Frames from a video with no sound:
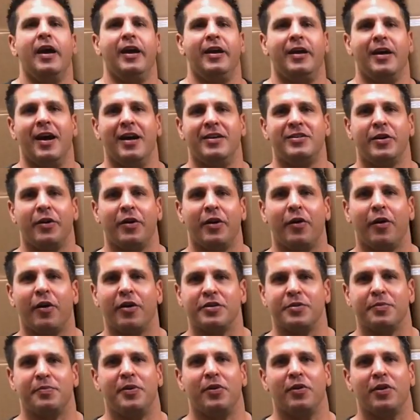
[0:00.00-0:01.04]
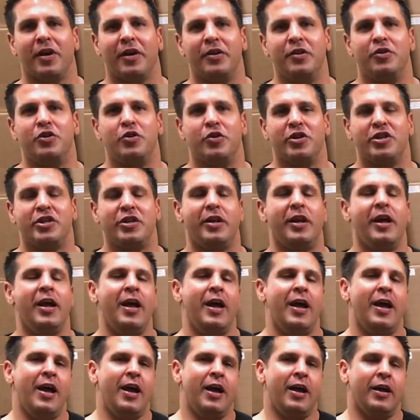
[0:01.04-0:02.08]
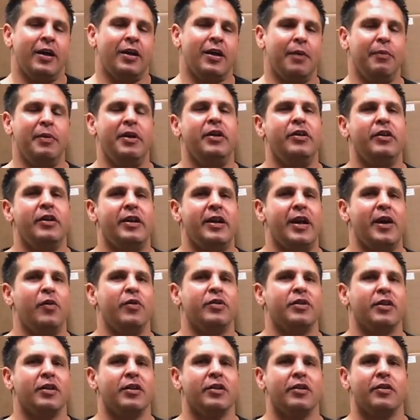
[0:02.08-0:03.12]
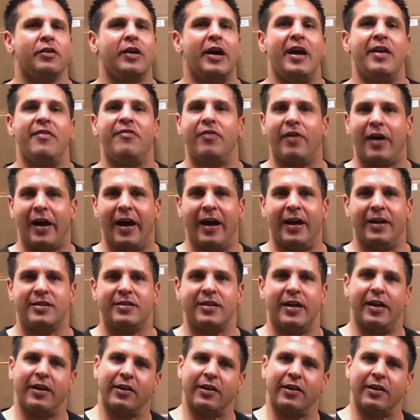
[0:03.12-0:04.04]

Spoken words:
Hey guys, Aaron Garza, Pure Line Nutrition. Coming to you today with a little advice